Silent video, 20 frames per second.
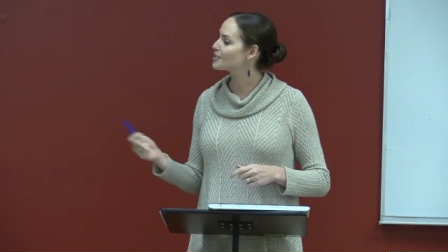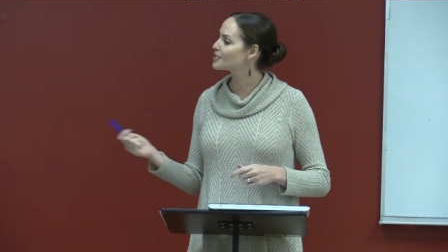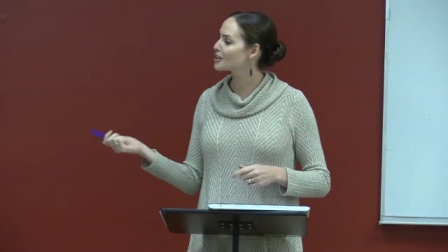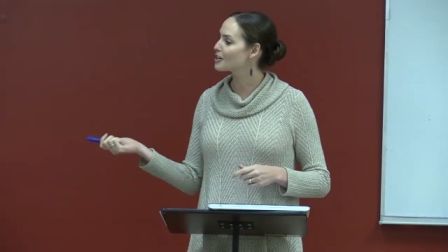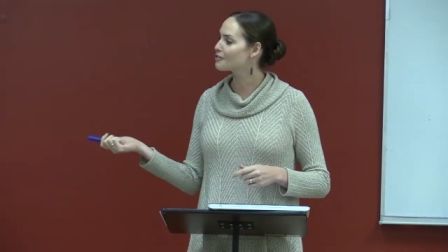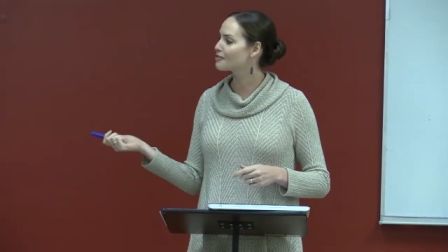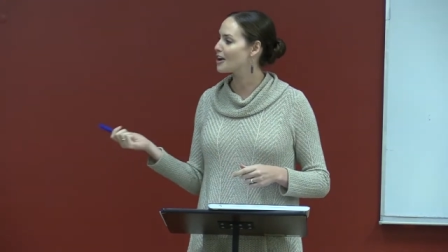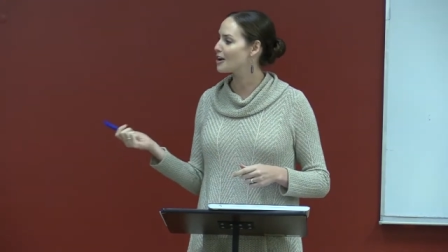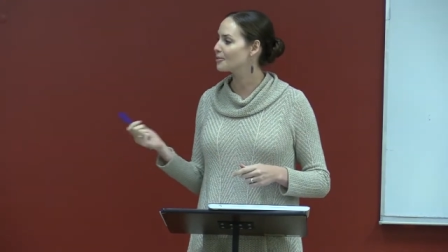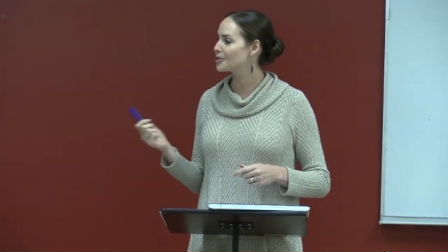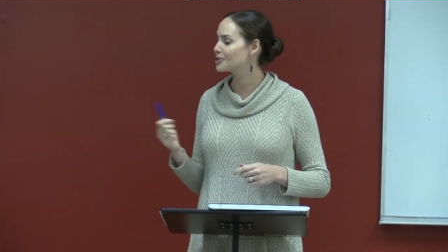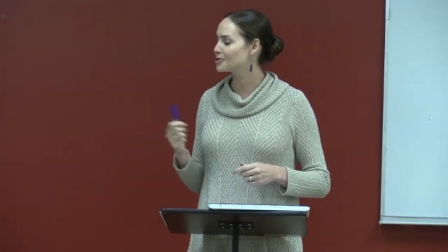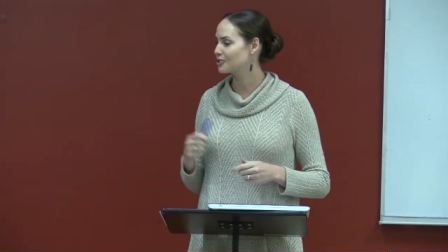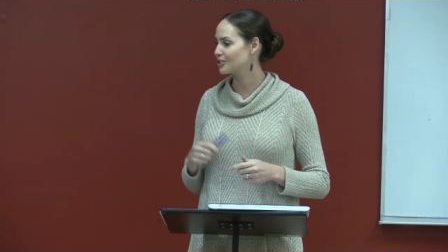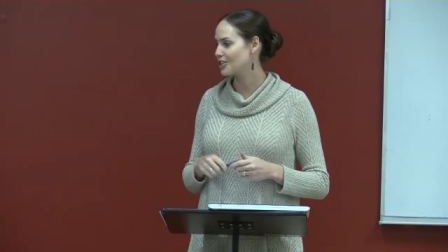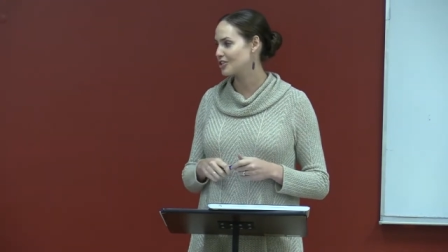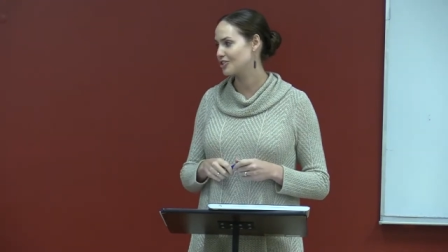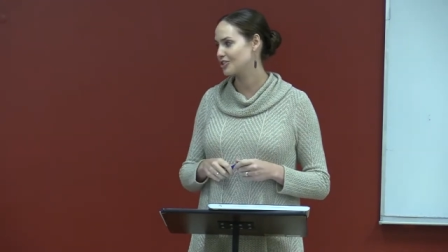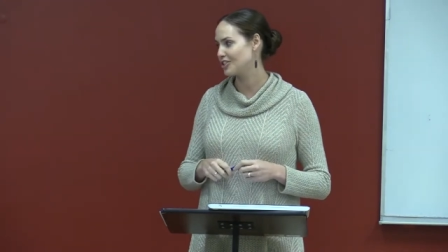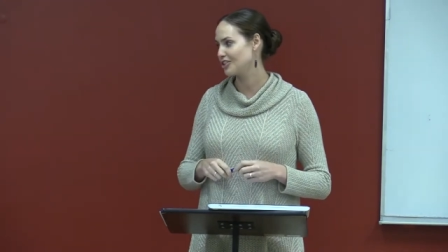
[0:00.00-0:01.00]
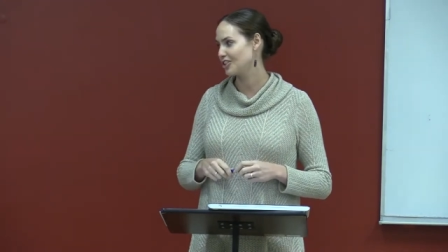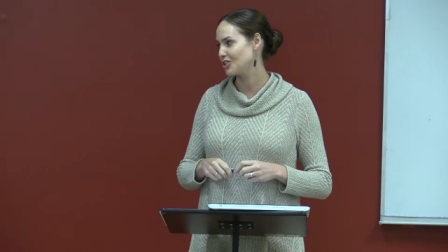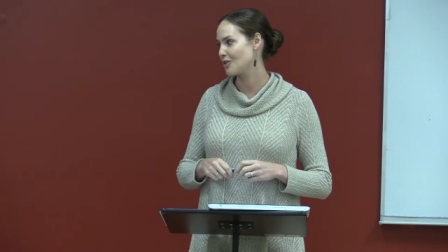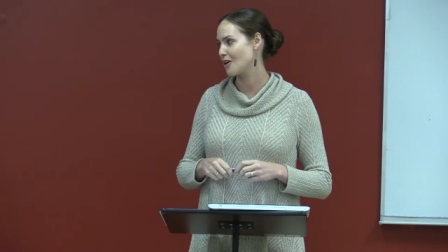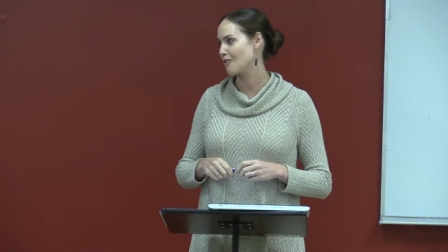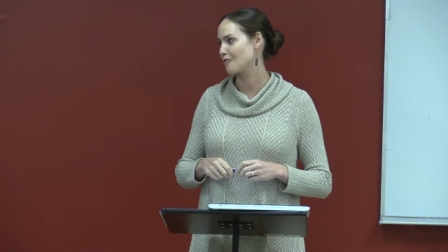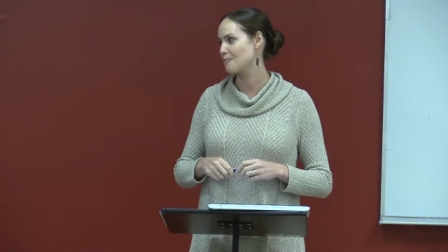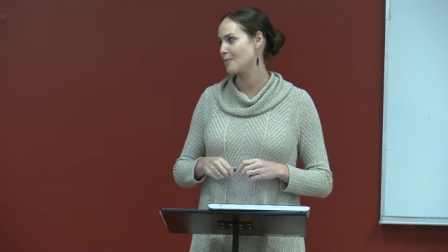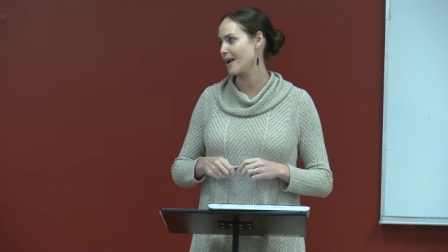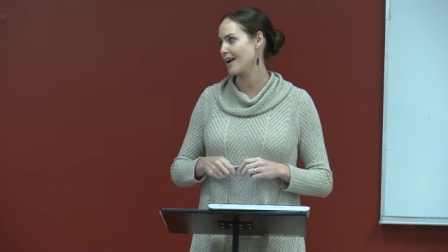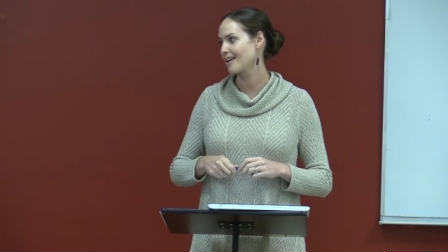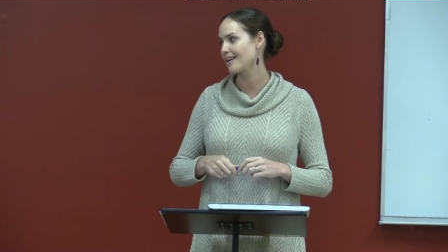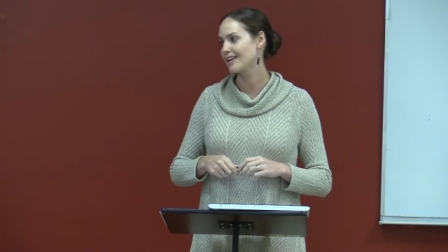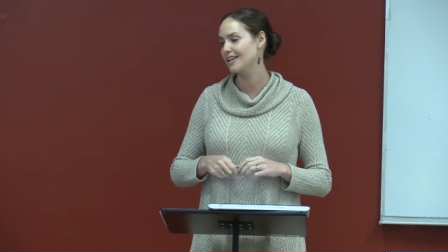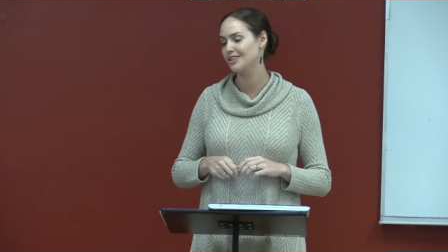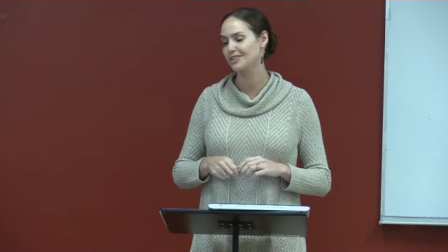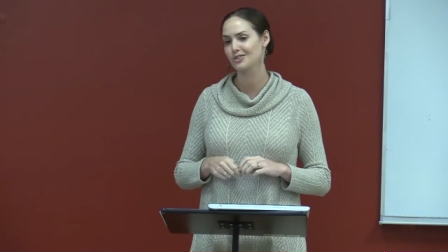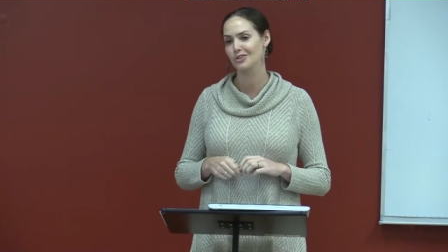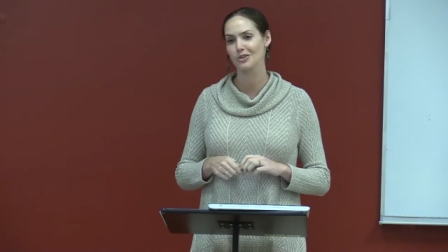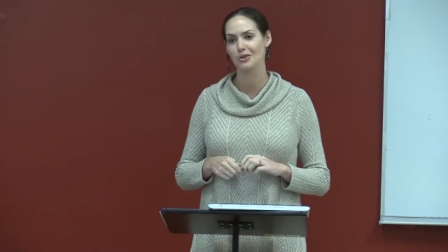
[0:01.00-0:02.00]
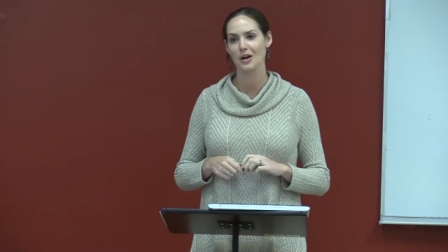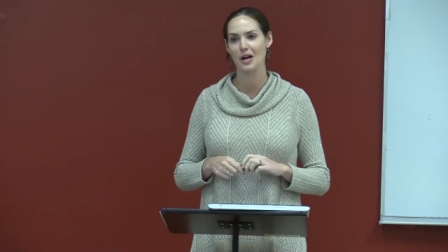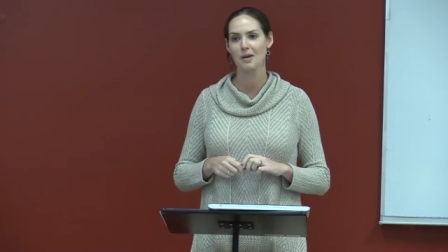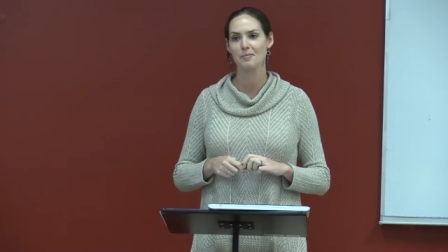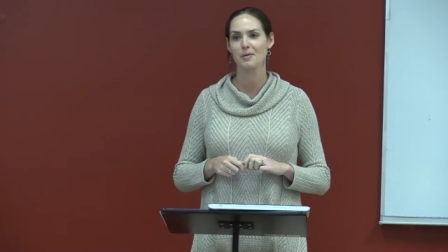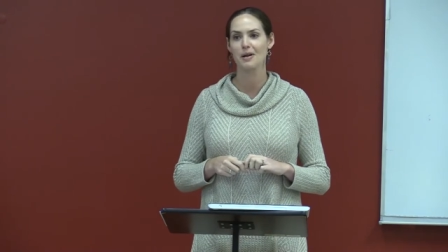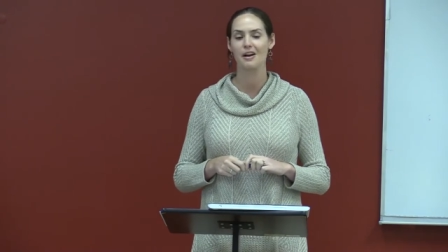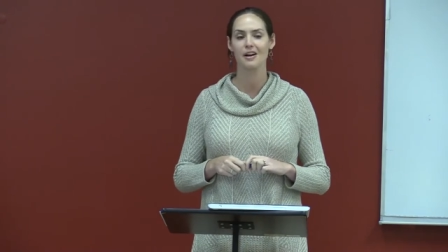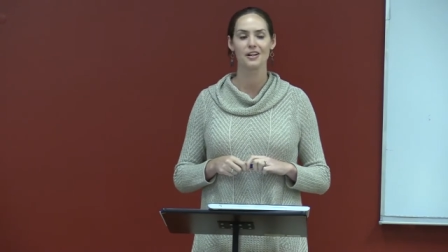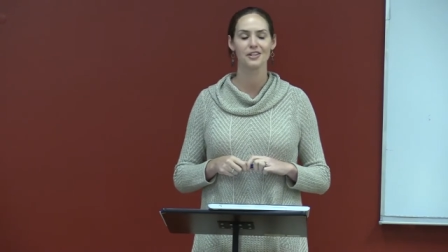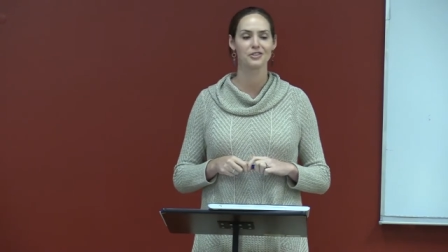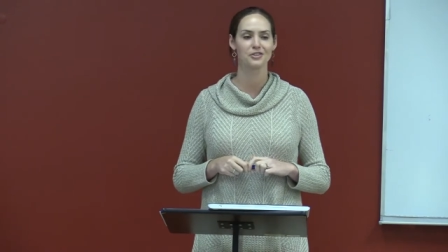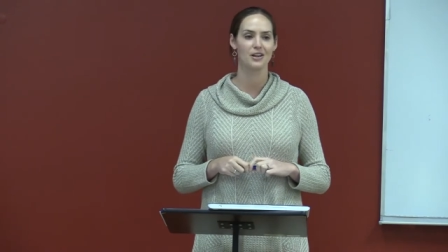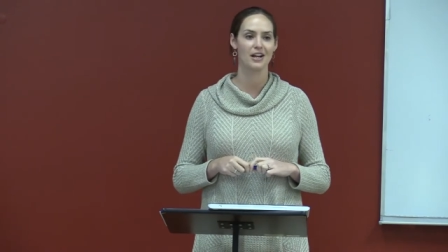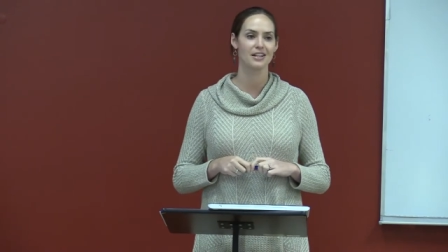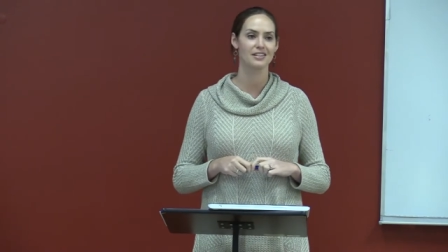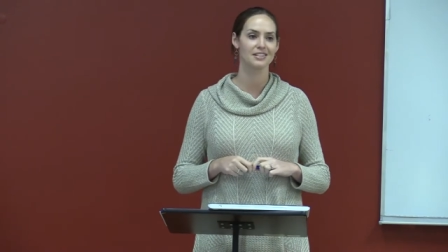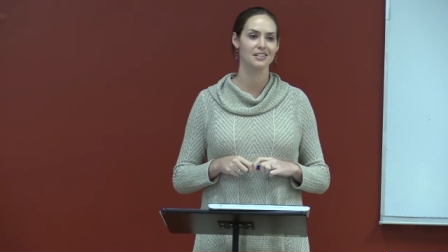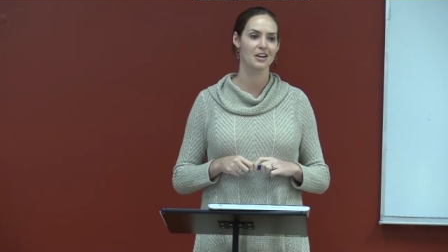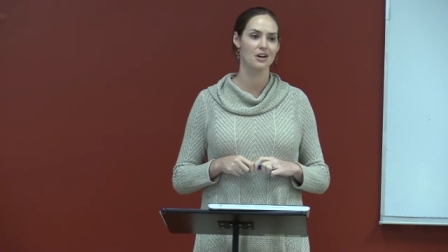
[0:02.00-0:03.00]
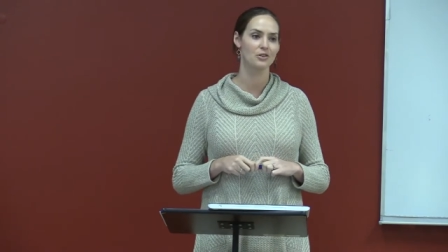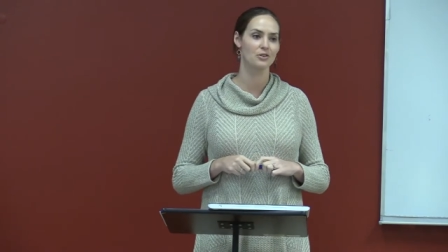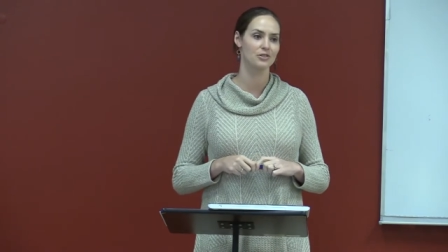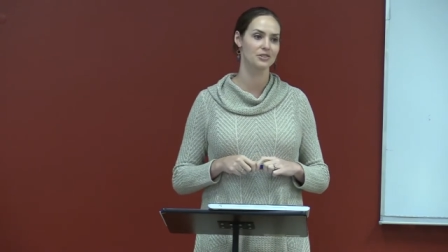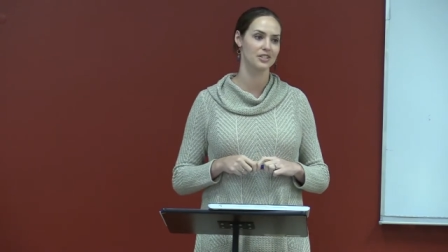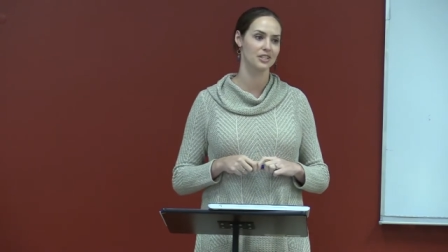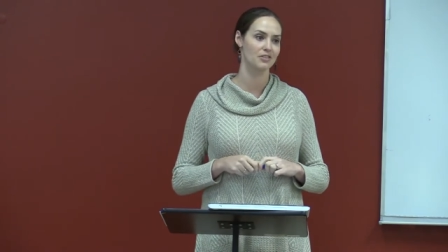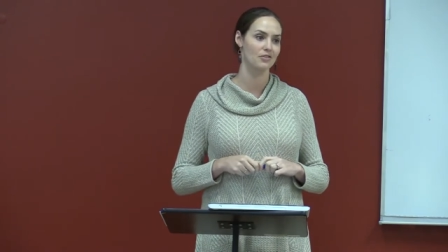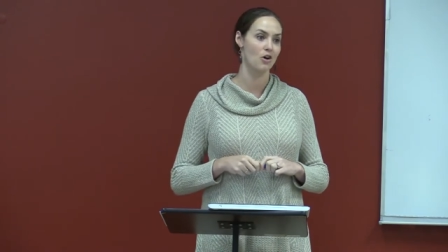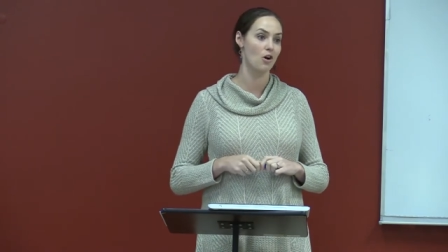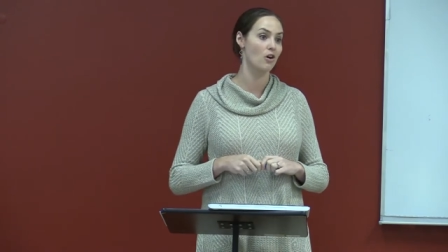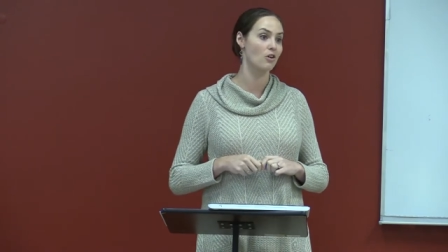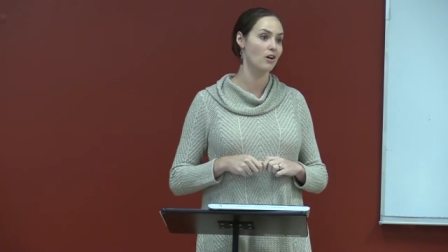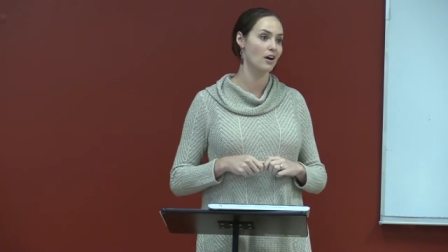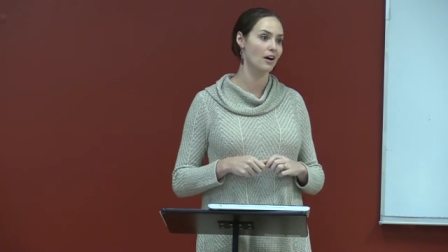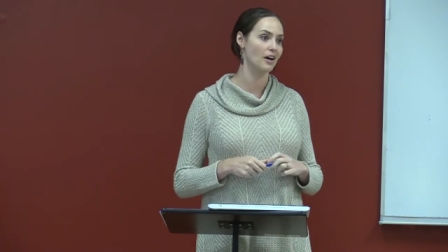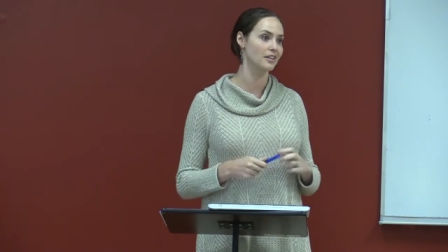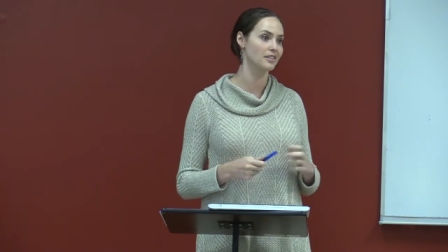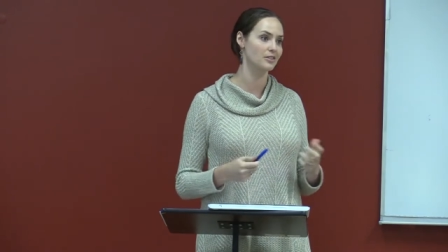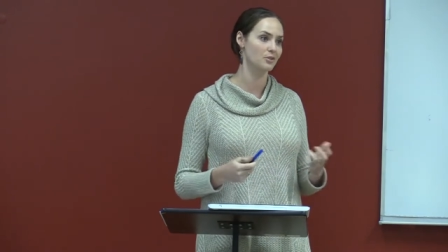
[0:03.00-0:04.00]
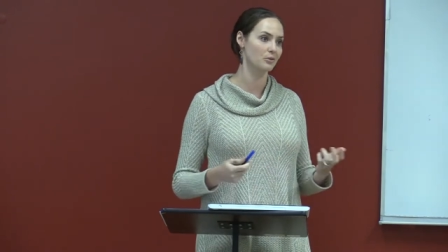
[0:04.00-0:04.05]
is there a family tradition? Do you have parents or grandparents or aunts and uncles that have all gone